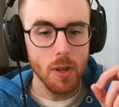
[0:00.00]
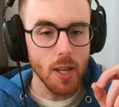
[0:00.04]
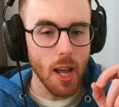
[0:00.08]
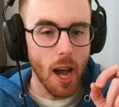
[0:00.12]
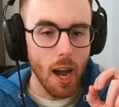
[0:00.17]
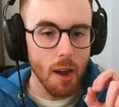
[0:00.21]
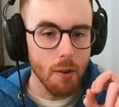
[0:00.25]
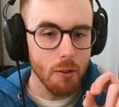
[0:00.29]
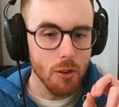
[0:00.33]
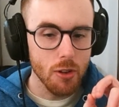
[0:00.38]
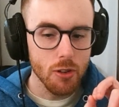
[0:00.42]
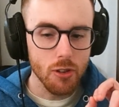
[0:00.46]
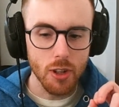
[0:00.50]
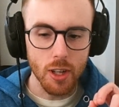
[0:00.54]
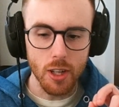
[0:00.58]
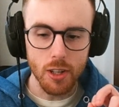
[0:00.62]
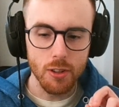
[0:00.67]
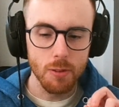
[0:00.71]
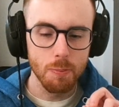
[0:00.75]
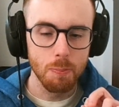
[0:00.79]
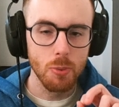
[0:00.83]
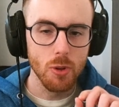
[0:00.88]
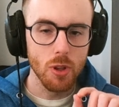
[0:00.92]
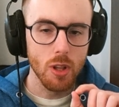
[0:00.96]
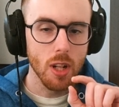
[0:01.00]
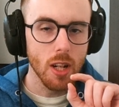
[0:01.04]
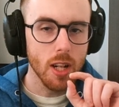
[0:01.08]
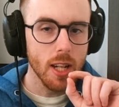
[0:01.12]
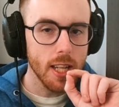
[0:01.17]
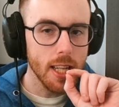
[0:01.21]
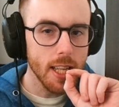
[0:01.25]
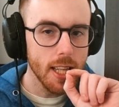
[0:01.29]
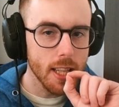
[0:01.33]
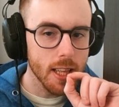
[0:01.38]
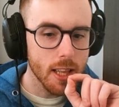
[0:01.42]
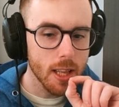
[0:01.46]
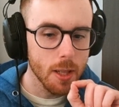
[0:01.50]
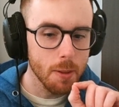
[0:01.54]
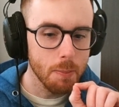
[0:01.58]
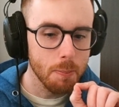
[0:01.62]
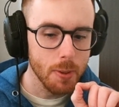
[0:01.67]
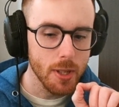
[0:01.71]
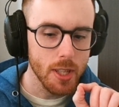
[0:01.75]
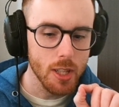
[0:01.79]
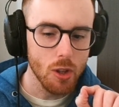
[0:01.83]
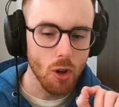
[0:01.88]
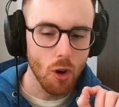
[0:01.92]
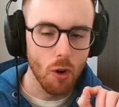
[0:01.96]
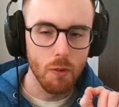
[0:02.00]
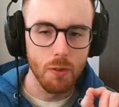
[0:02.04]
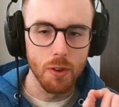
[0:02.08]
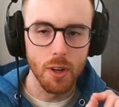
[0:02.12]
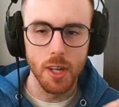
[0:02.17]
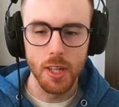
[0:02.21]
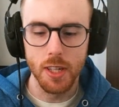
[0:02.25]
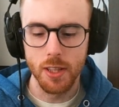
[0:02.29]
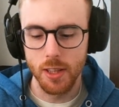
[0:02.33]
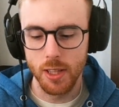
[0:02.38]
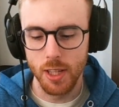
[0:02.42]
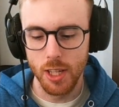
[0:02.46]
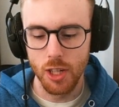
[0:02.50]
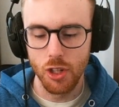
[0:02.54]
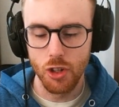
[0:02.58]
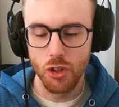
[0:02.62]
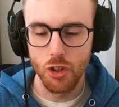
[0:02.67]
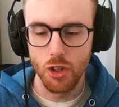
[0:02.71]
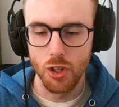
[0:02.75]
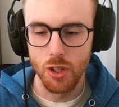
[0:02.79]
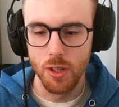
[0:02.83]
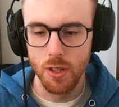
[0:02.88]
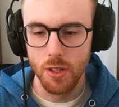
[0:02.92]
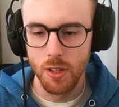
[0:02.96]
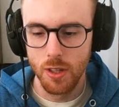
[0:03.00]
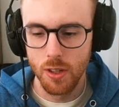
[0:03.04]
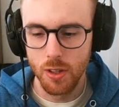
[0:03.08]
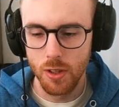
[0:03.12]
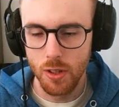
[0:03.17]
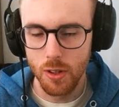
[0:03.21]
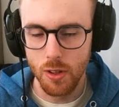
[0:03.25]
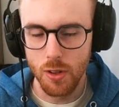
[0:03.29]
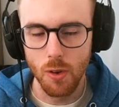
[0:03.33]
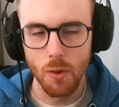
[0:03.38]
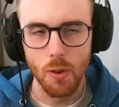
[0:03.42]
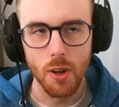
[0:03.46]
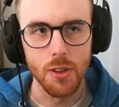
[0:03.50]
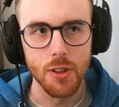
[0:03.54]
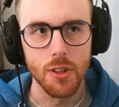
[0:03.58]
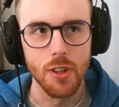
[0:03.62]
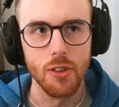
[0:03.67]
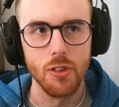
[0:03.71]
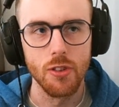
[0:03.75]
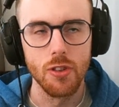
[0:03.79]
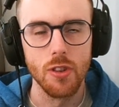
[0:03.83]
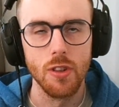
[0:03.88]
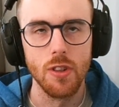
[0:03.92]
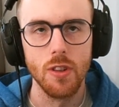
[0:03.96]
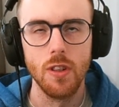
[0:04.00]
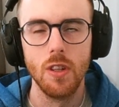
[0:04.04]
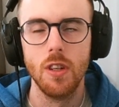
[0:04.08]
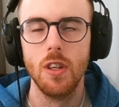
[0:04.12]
I will just put a little bit of attention, no attention,